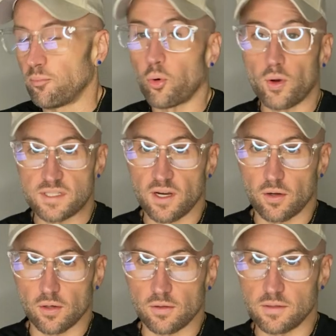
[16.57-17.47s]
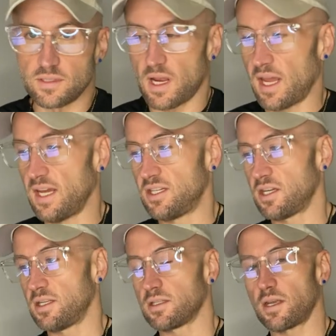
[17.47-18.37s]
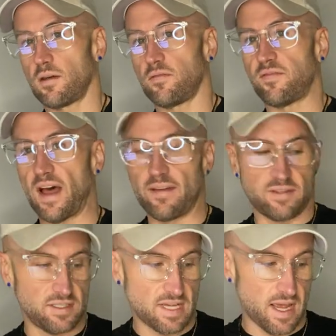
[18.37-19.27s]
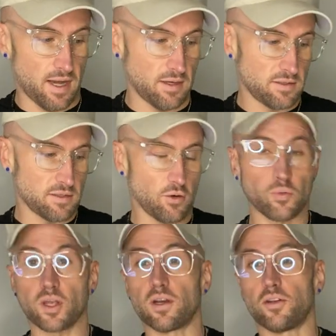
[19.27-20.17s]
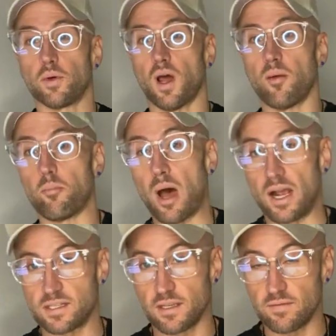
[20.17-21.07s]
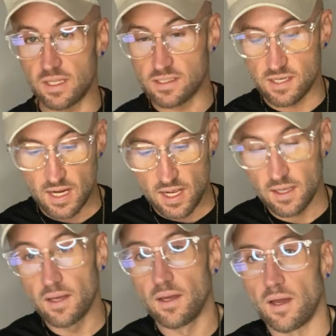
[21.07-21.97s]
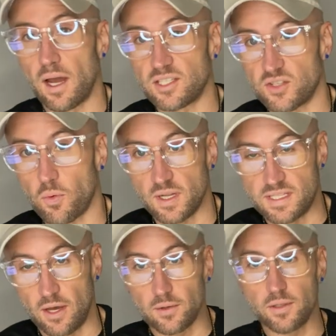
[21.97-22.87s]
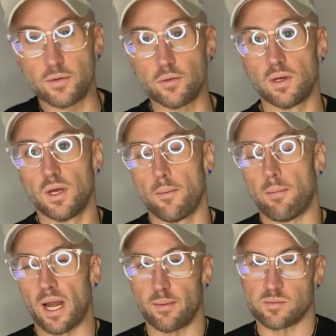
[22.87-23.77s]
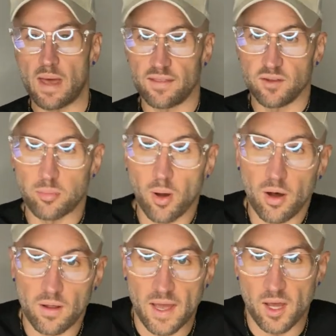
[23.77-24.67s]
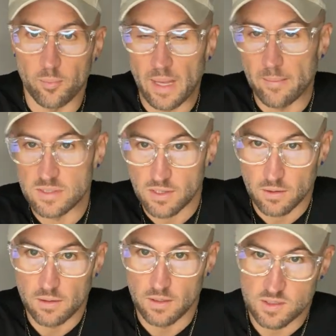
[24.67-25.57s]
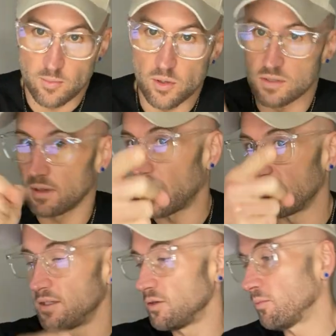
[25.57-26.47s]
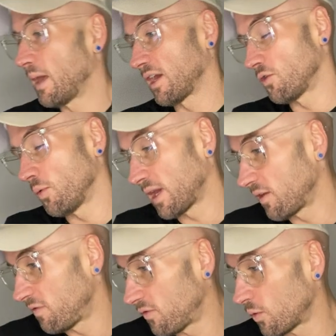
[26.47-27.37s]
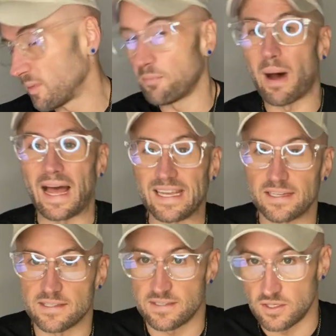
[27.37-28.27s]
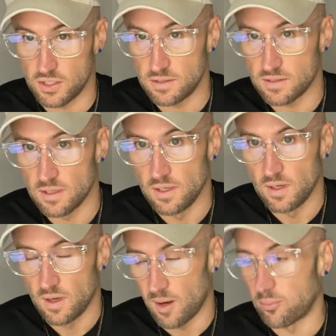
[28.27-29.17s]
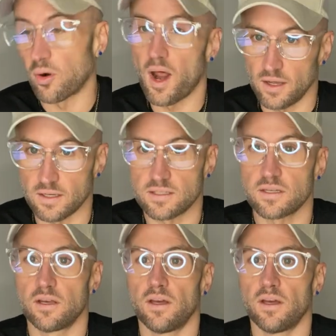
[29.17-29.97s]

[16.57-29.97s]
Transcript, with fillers: boys and girls ages five to ten. So we're gonna do an unboxing of these today. I just wanna tell you, my name is Matthew Paul. I help Amazon customers like you make quick, informed buying decisions on products